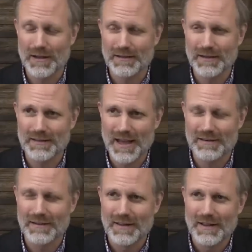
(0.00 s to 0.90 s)
And and
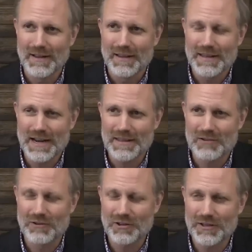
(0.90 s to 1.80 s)
that that I think
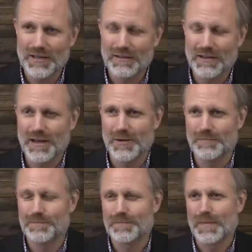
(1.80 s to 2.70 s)
really um,